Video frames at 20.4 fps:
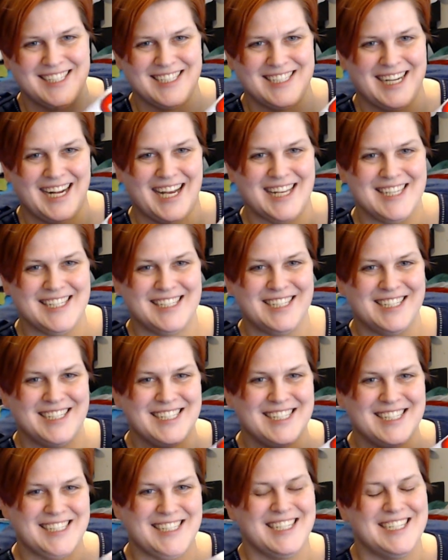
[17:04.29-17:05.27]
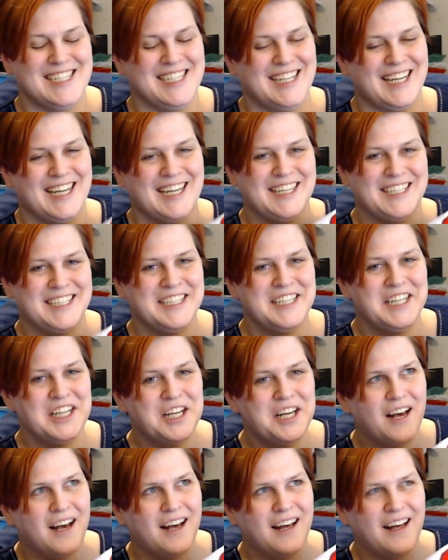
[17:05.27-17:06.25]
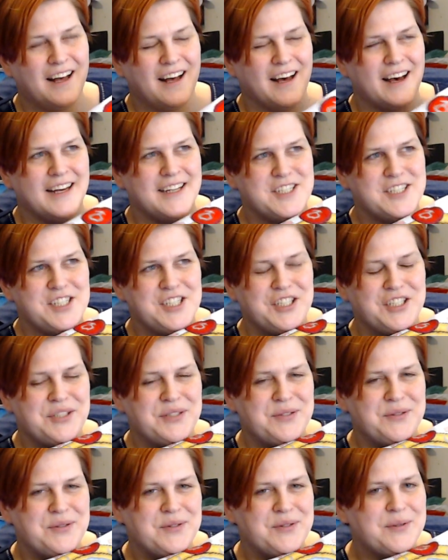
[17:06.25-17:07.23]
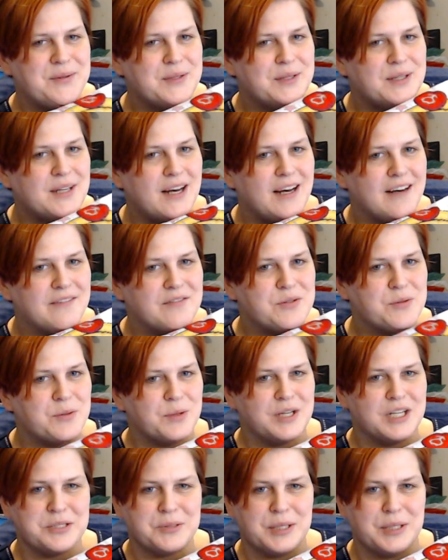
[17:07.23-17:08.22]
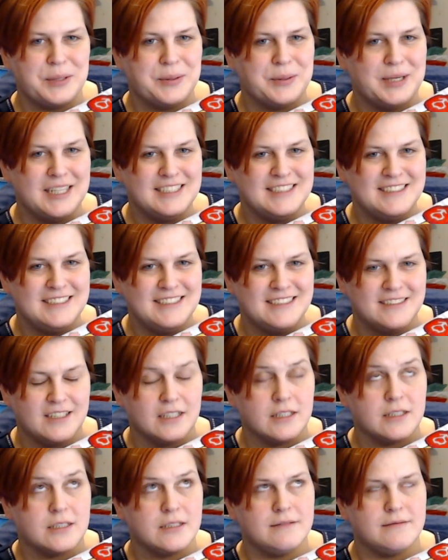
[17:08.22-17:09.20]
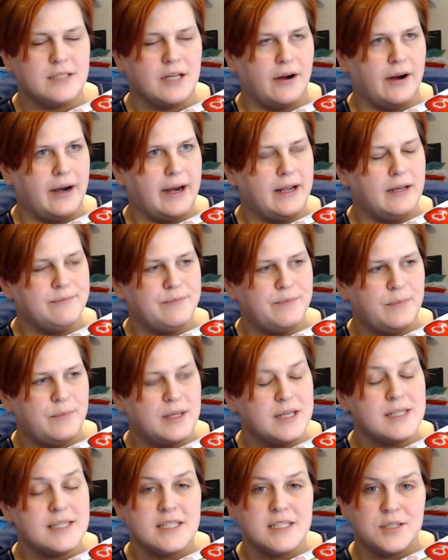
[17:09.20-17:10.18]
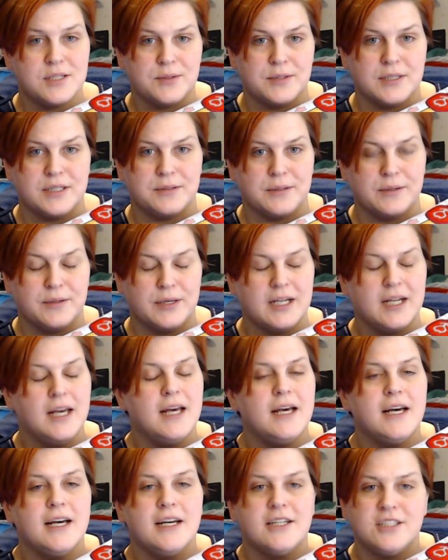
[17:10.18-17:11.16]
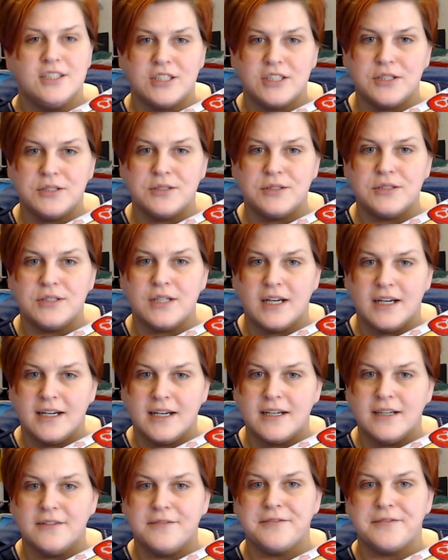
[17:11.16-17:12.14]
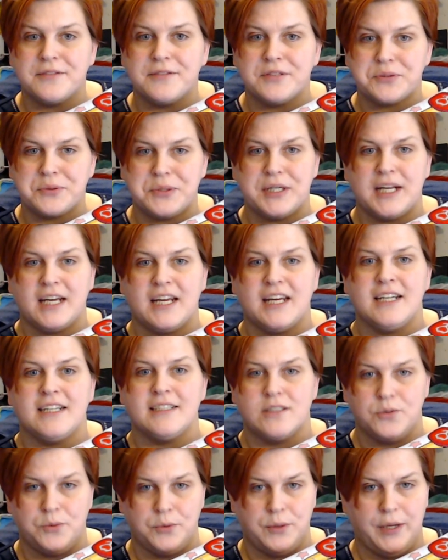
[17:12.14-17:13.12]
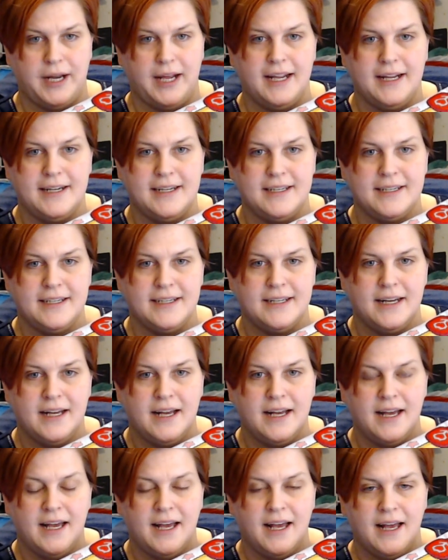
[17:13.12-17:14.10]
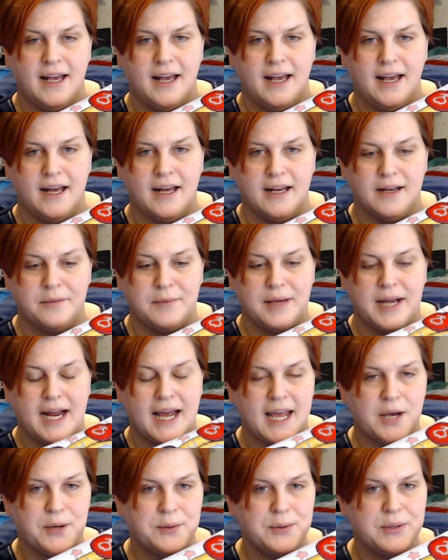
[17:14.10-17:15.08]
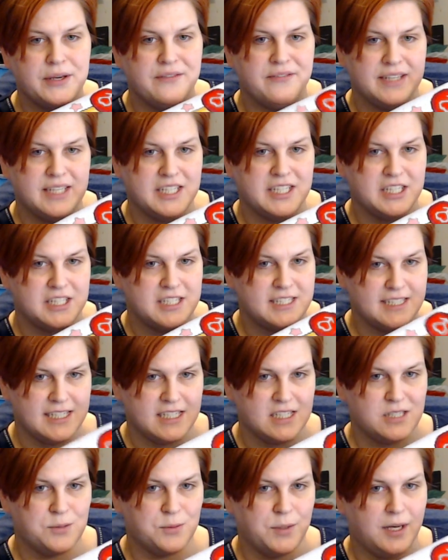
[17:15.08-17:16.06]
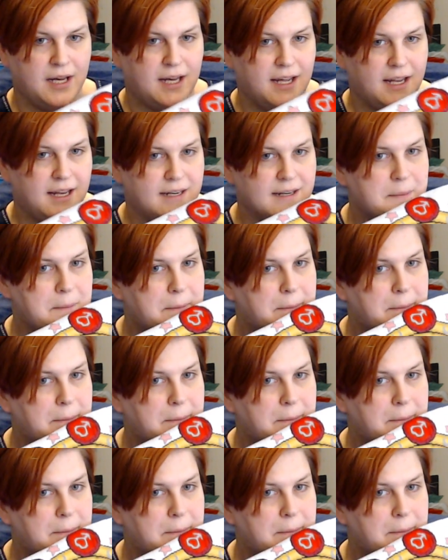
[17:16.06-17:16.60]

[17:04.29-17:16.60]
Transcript: I started stitching in June of 2021, or sorry, this is 2021, June of 2020. And I only finished this one